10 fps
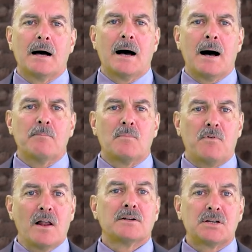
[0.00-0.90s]

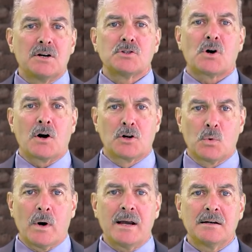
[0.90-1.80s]
Volunteers are
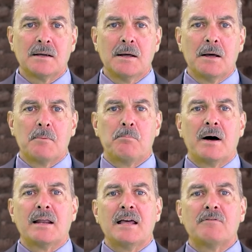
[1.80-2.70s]
great,
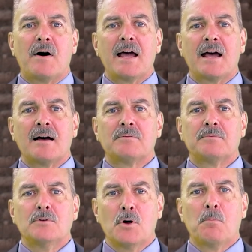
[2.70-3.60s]
but if I have
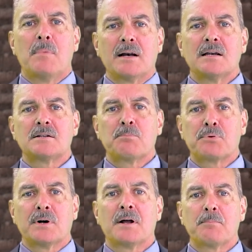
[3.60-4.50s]
no money to
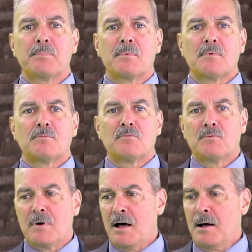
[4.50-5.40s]
print up
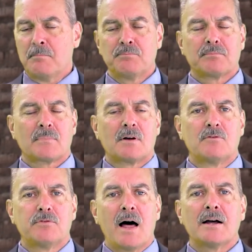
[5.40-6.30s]

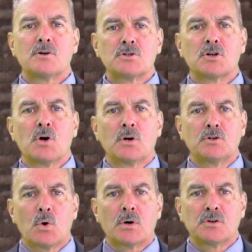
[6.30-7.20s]
flyers to go to
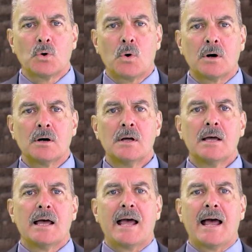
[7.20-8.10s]
door to door
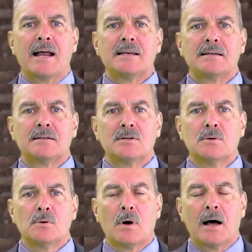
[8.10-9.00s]
and
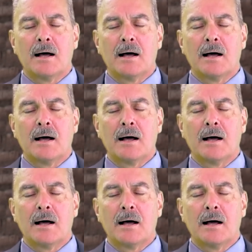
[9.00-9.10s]
to